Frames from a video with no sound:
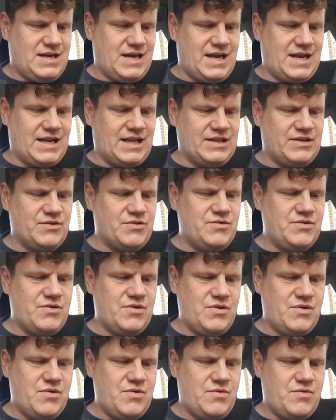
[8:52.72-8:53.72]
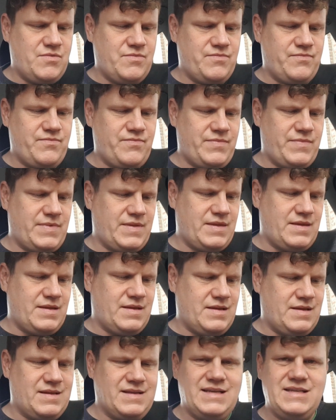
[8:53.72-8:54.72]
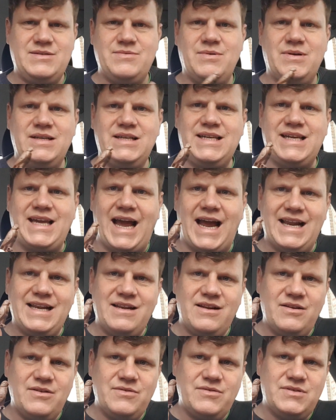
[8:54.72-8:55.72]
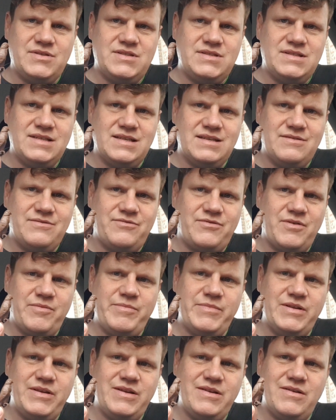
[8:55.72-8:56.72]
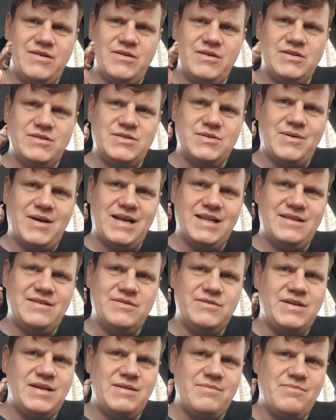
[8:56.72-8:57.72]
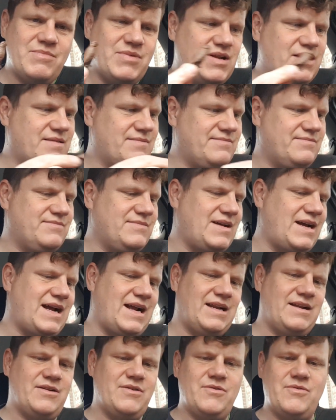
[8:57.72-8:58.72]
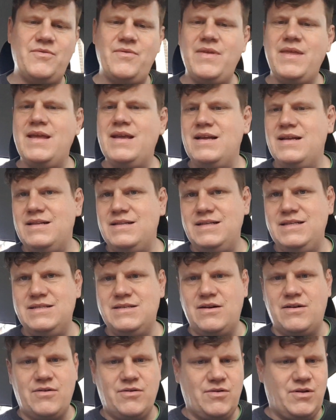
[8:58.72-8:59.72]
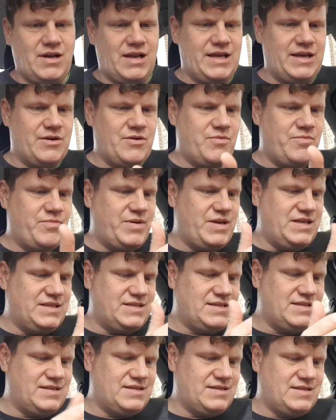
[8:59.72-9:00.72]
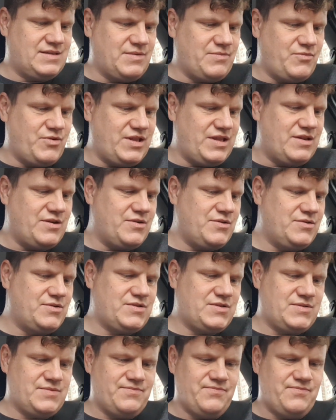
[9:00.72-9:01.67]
And I don't know, this one kind of looks familiar, so I took him, but I don't know. These are all Lego pieces, some windows,